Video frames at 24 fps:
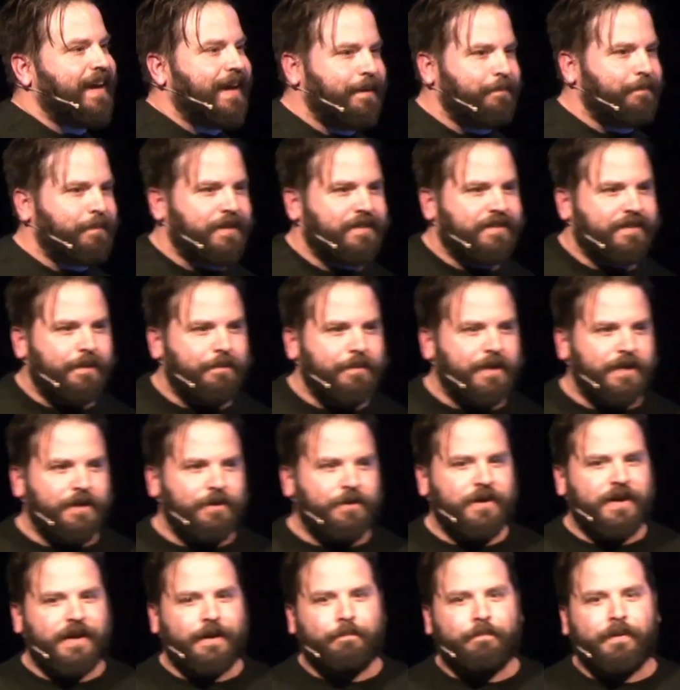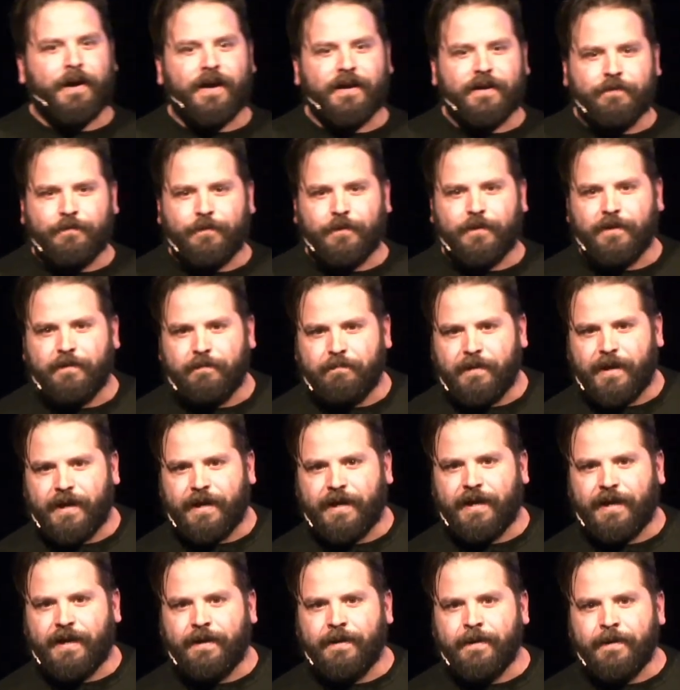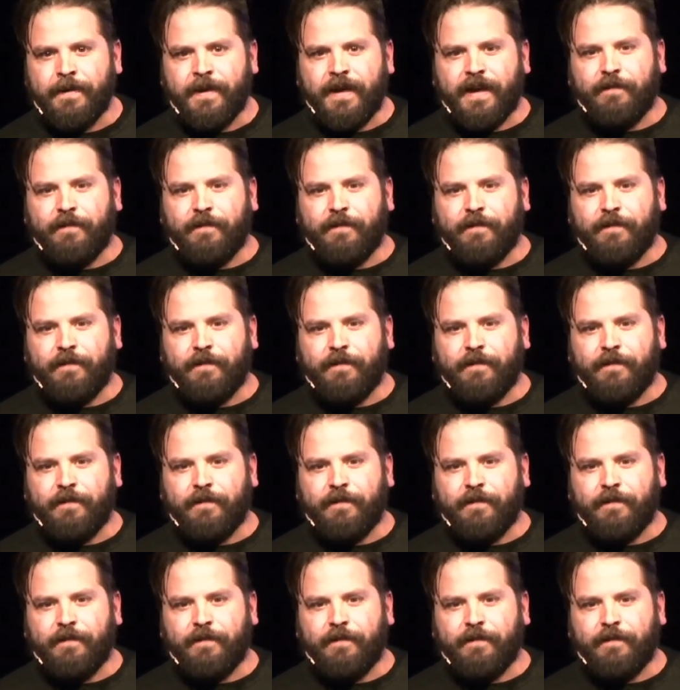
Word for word: dime to somebody who had a pocket full of money